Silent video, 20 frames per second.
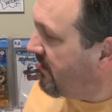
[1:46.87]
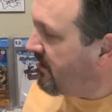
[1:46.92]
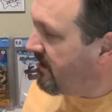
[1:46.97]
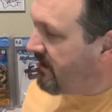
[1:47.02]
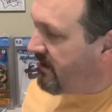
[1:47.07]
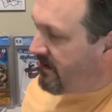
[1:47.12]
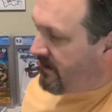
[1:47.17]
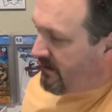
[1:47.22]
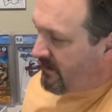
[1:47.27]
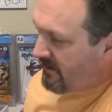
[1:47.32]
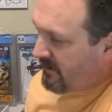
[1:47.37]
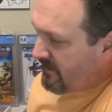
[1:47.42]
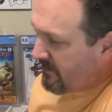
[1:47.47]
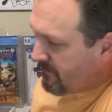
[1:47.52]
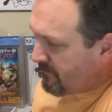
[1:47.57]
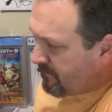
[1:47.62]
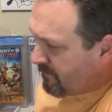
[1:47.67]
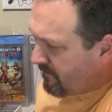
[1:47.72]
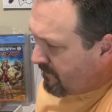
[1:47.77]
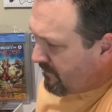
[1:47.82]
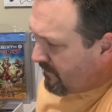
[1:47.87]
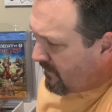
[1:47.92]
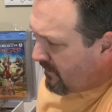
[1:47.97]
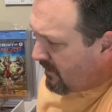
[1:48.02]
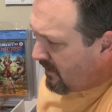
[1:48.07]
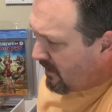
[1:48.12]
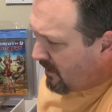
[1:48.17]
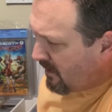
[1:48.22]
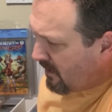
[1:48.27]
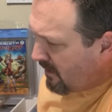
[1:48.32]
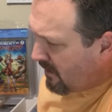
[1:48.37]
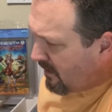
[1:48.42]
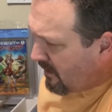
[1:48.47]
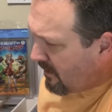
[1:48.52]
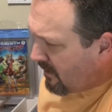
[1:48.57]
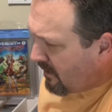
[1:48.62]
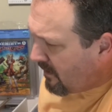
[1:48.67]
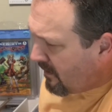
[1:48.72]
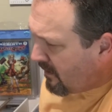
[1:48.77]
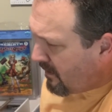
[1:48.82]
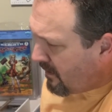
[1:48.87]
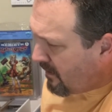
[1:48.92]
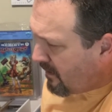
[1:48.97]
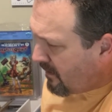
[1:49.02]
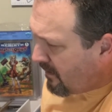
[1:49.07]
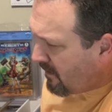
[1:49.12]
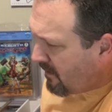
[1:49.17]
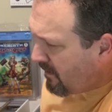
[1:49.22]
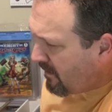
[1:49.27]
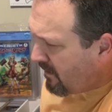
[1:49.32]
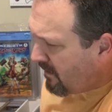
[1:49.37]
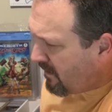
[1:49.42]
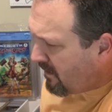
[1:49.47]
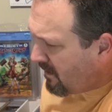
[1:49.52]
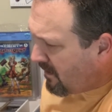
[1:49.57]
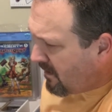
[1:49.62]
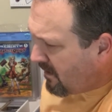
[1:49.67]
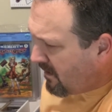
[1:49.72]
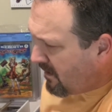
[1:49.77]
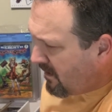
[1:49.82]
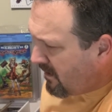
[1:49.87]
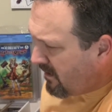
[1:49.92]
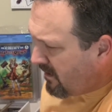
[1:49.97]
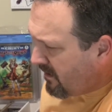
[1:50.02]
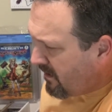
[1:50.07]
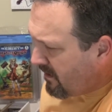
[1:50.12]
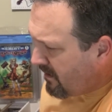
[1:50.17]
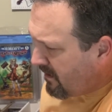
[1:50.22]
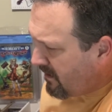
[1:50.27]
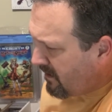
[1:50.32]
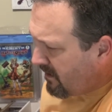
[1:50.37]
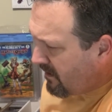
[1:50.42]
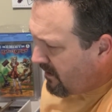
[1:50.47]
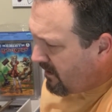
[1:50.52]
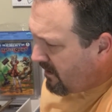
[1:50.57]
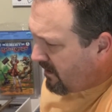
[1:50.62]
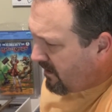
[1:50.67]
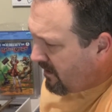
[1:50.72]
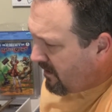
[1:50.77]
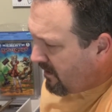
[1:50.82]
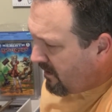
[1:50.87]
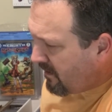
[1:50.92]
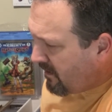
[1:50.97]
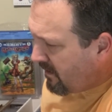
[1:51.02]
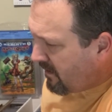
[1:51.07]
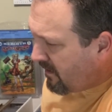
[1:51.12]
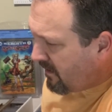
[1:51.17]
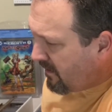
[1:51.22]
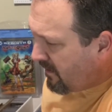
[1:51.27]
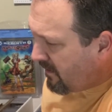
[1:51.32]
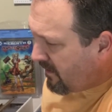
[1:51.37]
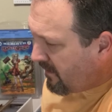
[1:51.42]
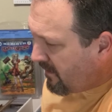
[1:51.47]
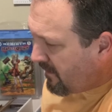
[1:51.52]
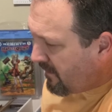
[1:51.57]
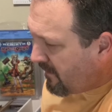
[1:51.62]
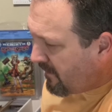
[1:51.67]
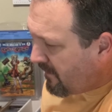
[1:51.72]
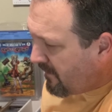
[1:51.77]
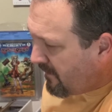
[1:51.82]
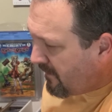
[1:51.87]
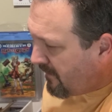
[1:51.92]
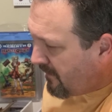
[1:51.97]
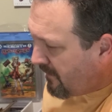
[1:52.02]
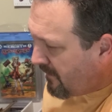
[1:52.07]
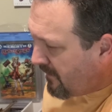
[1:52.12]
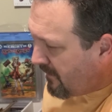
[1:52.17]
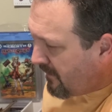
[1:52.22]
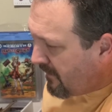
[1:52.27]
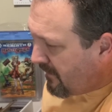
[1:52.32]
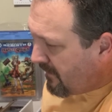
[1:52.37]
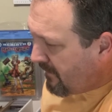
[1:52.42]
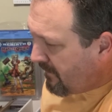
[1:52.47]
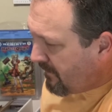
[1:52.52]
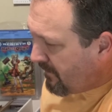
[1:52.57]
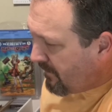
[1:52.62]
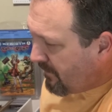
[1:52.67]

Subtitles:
(no one is talking)